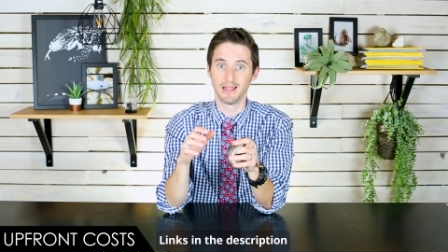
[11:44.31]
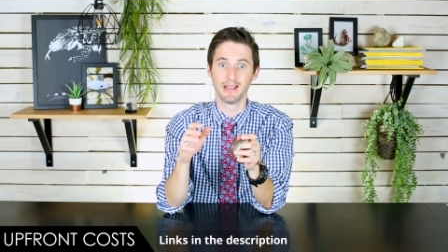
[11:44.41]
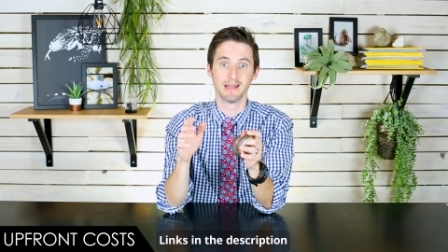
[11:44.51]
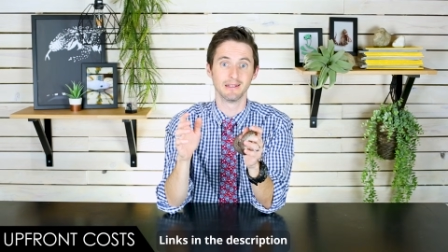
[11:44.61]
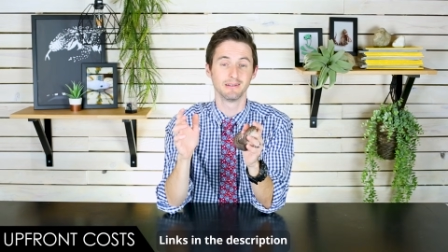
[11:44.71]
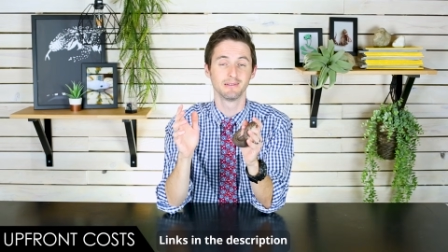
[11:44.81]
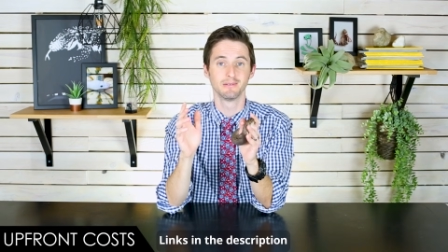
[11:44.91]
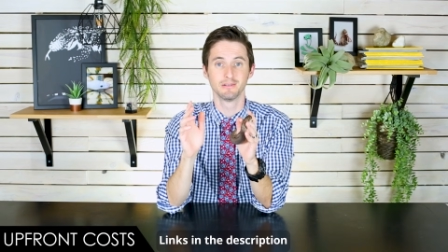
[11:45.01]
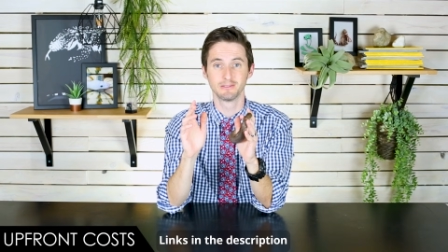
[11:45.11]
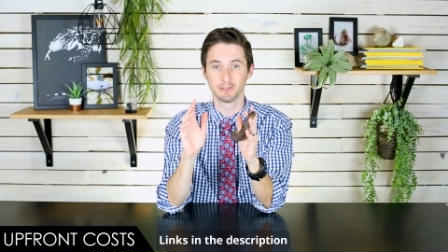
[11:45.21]
and
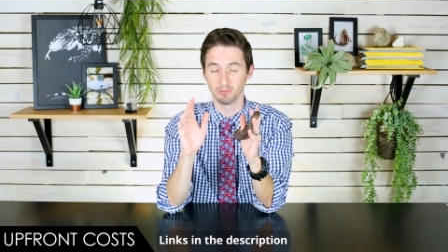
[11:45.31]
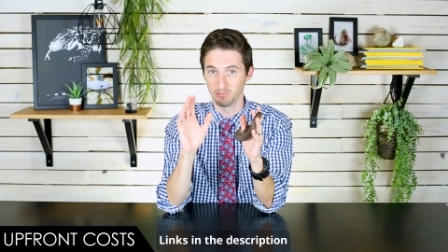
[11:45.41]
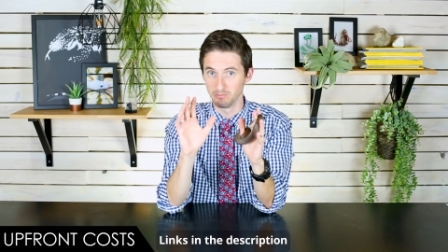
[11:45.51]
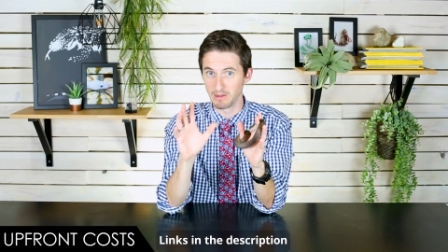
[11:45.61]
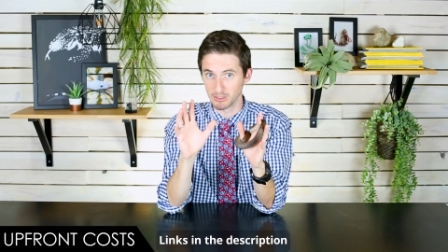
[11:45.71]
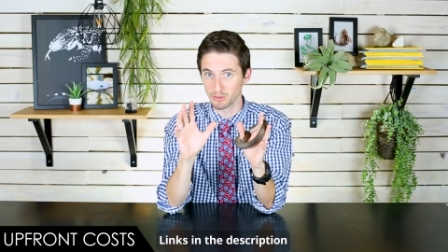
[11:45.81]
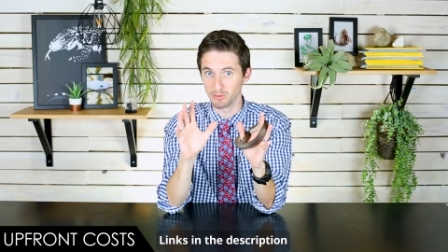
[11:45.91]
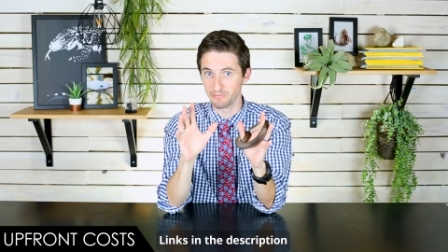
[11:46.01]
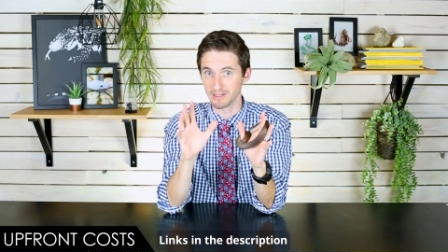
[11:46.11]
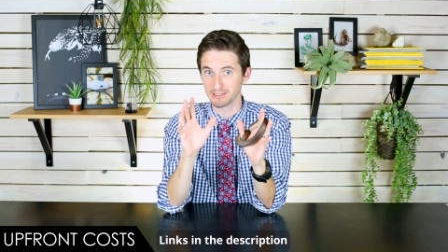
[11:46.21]
so make sure
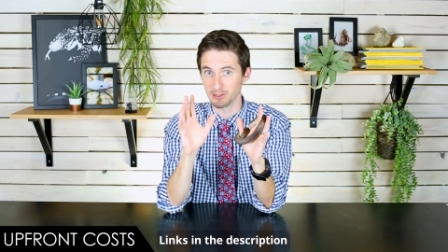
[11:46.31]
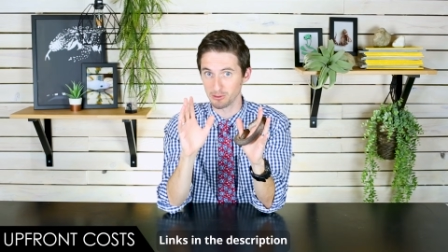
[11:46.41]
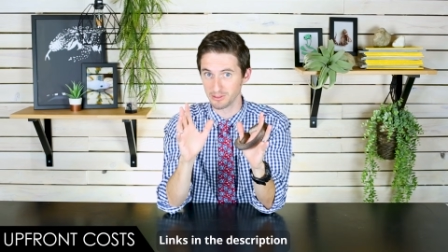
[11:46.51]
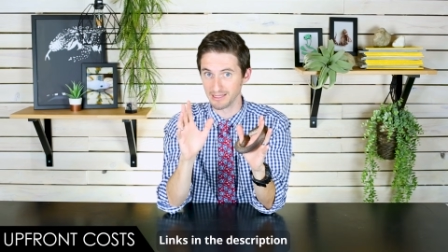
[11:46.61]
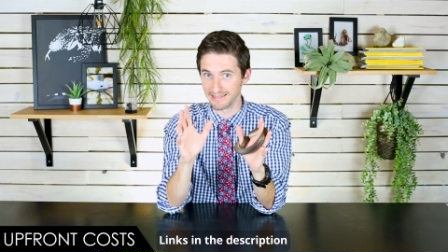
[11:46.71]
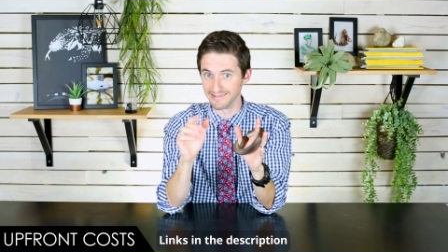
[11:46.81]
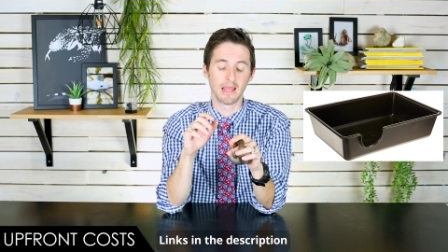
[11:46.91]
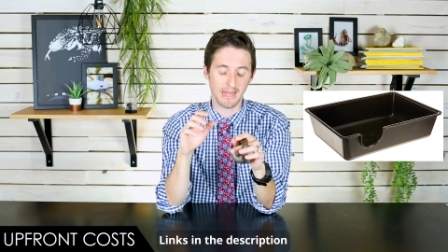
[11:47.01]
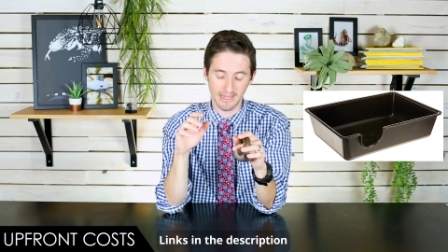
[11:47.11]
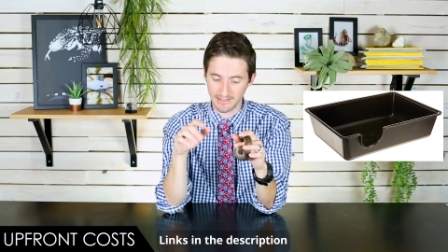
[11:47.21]
you invest in a good lid.
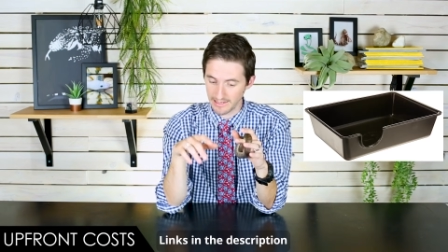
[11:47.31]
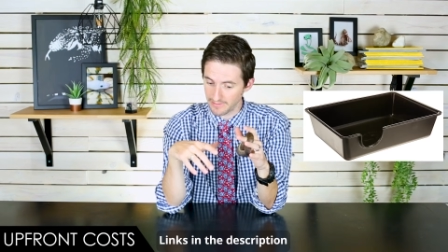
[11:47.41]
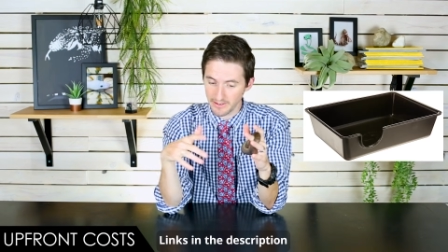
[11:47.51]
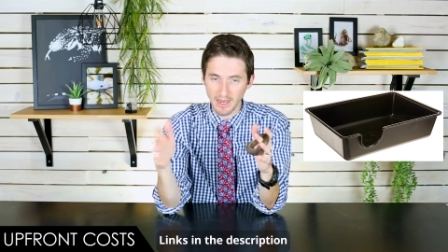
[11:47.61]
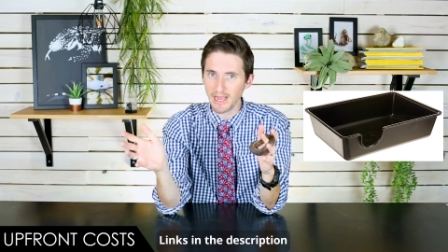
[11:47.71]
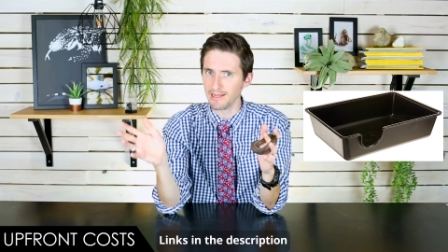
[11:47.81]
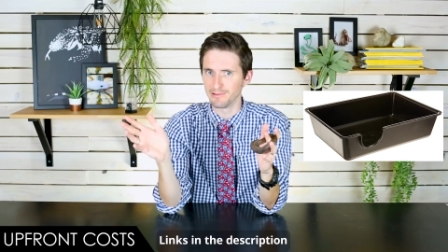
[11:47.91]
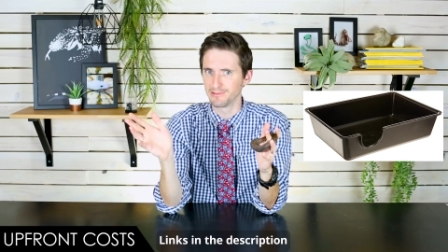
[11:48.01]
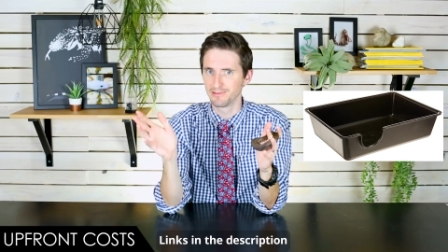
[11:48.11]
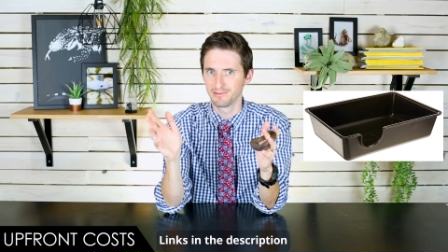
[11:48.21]
And then
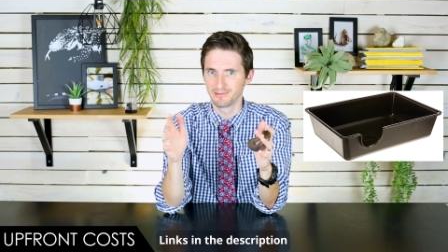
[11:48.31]
hides.